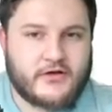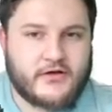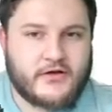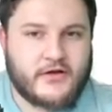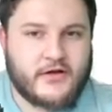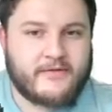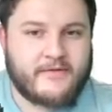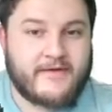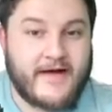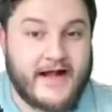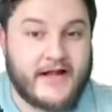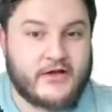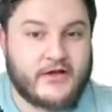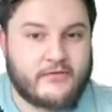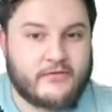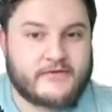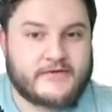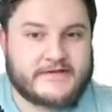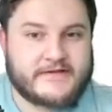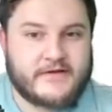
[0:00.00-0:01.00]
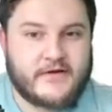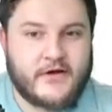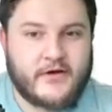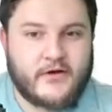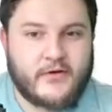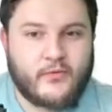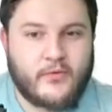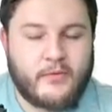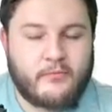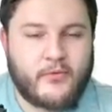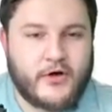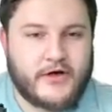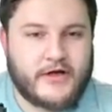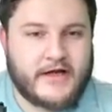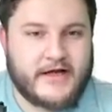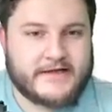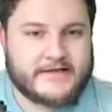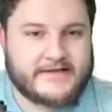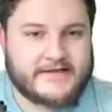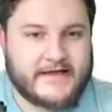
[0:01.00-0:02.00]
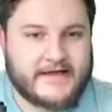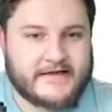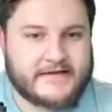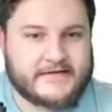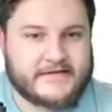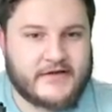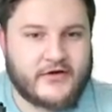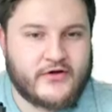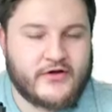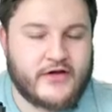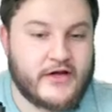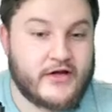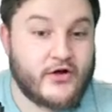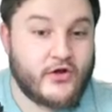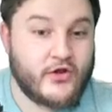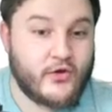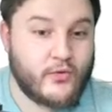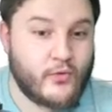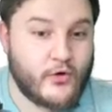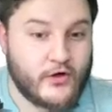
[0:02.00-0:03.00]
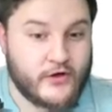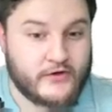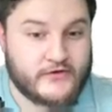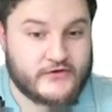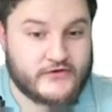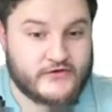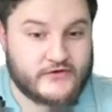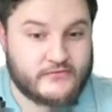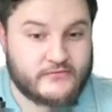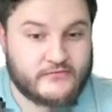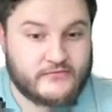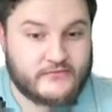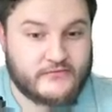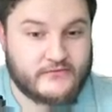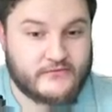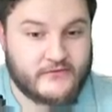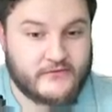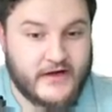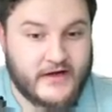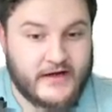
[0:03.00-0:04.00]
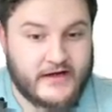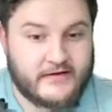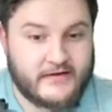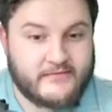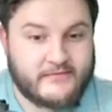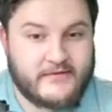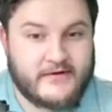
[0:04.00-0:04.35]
a value of uh, 1.96. So in other words, right?